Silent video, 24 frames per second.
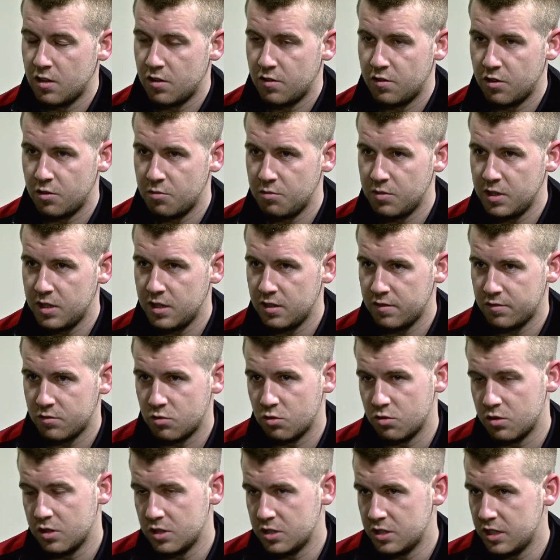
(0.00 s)
For me, I've
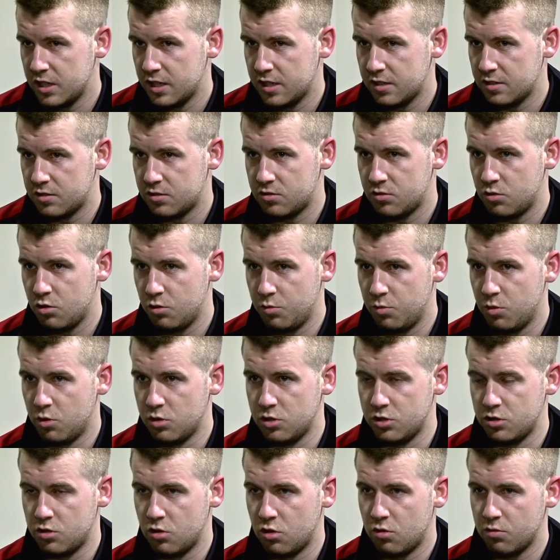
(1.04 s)
got to say it's 2
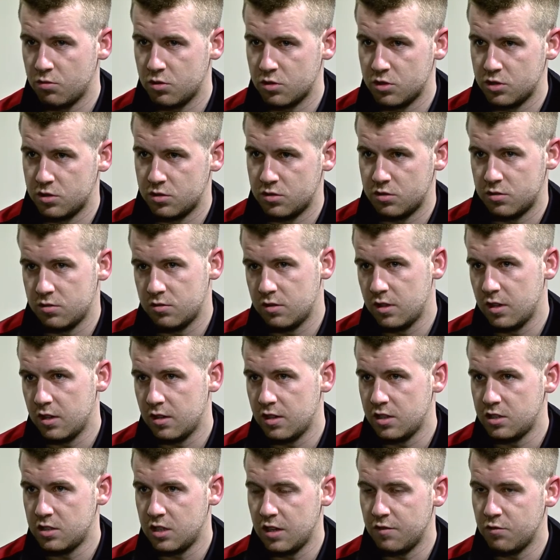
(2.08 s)
points dropped, because
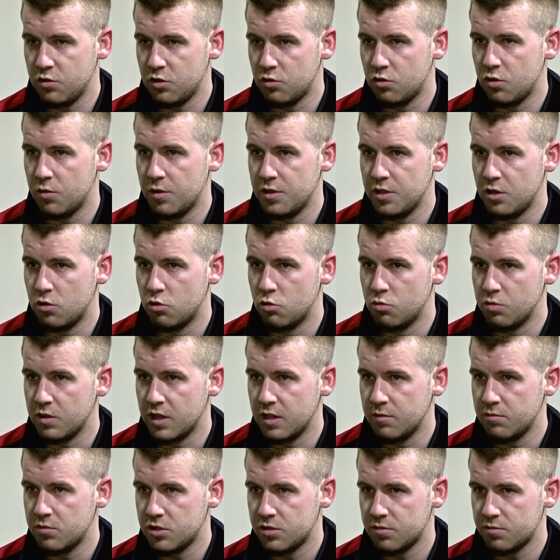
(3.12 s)
this level you've got to win your home
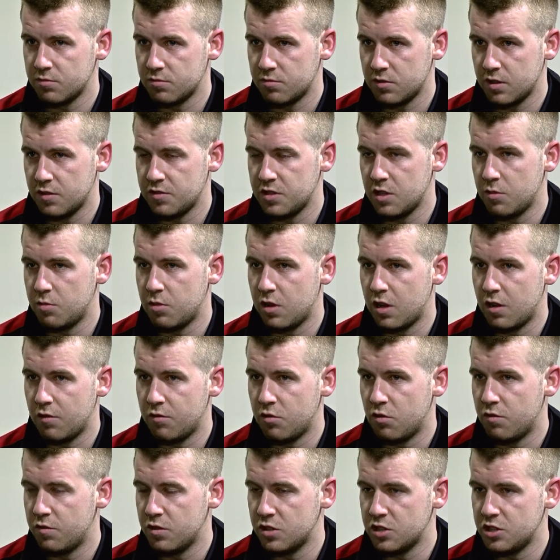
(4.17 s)
games, gives you a
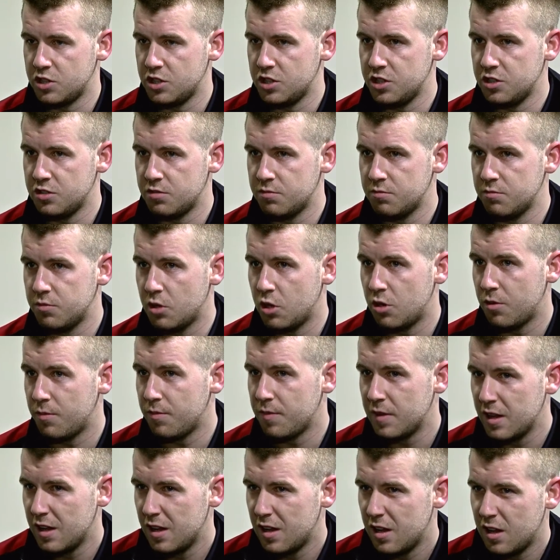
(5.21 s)
platform for the season, but
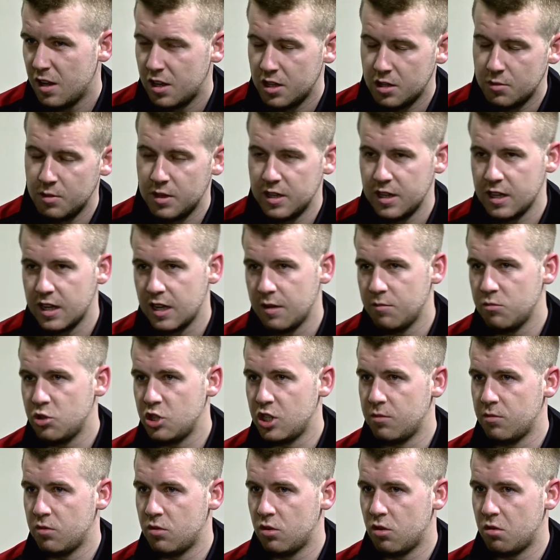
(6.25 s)
the way the game's
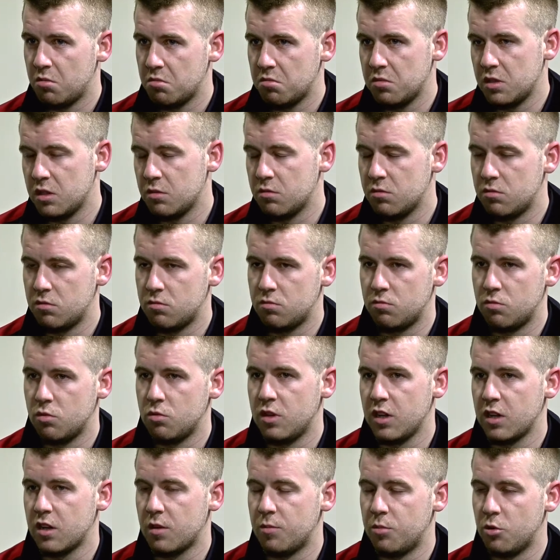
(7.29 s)
shaped up, you would
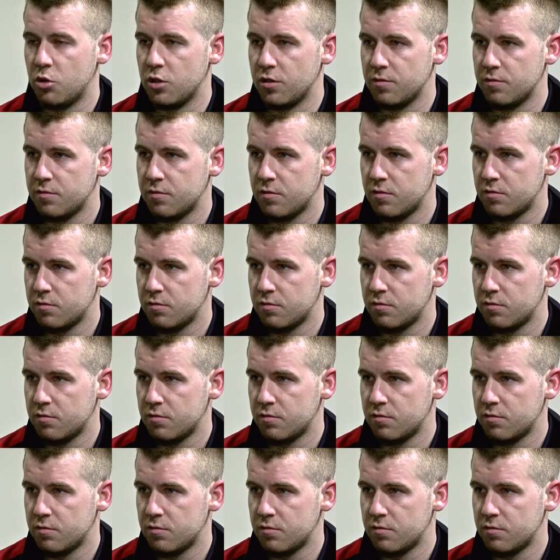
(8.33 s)
take a point.